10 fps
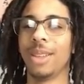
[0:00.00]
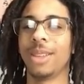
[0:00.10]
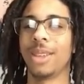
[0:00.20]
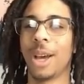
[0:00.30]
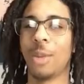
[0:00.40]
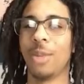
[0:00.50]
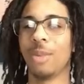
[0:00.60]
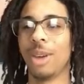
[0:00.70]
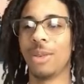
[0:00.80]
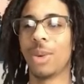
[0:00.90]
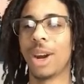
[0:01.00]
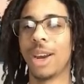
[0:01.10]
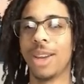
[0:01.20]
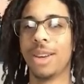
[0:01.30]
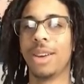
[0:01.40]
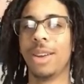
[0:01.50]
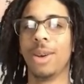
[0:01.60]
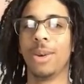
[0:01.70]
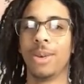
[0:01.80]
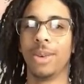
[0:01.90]
helping me for what I need to
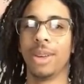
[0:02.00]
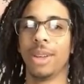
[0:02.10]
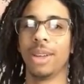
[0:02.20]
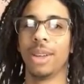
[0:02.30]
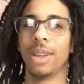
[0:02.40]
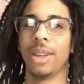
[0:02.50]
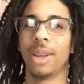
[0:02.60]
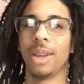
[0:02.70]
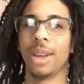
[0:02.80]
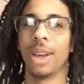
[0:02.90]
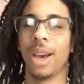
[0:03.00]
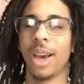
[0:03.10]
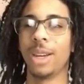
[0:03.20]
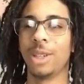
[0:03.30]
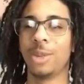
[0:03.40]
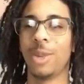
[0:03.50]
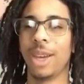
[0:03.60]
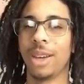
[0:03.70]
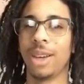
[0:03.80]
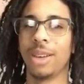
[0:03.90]
do. I had to just
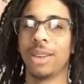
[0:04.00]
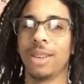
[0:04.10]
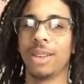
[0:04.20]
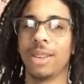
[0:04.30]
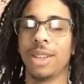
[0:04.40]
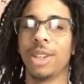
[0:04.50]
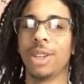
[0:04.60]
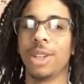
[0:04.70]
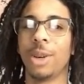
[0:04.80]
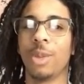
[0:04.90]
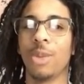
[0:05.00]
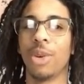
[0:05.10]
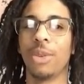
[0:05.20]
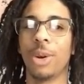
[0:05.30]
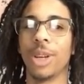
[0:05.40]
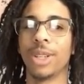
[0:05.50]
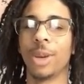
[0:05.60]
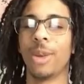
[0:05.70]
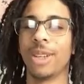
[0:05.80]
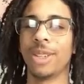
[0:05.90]
make a decision to be more focused
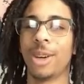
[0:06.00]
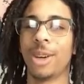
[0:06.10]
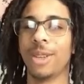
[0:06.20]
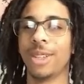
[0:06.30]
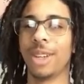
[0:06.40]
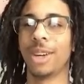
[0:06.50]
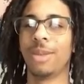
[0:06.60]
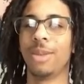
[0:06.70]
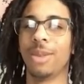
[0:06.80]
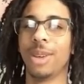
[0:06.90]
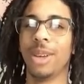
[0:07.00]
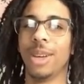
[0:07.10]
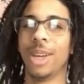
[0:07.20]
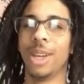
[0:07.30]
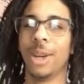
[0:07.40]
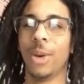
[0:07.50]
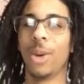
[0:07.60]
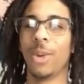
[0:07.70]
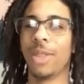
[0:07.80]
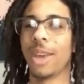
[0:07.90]
on myself instead of doing
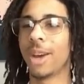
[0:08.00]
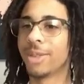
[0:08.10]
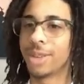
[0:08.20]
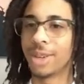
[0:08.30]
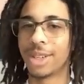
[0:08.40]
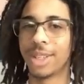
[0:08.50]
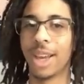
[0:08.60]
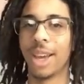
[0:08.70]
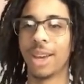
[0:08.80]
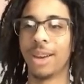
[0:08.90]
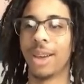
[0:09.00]
what the counselors say and